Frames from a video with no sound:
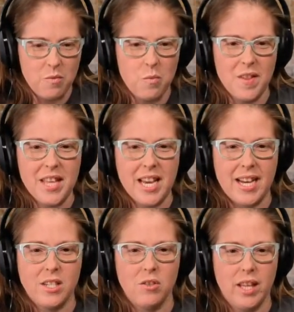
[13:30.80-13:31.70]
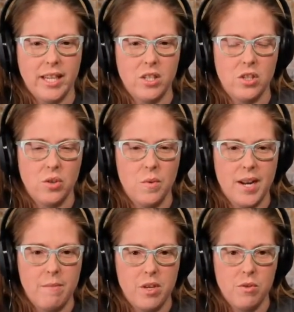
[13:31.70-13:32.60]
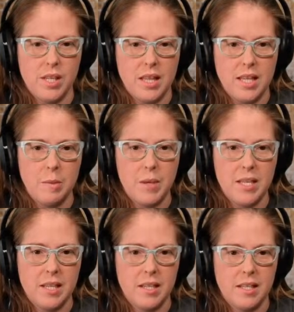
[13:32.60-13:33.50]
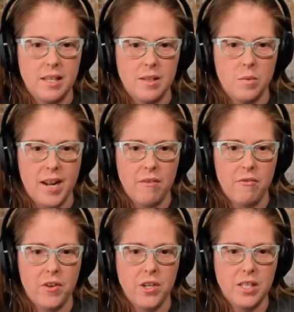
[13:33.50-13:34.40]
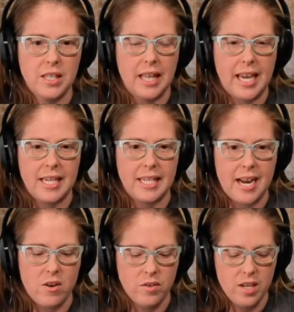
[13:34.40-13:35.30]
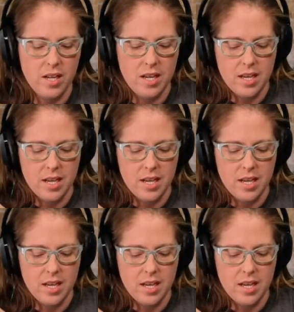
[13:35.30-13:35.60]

One thing I do like to do when I'm using these pieces is when I first lay it down,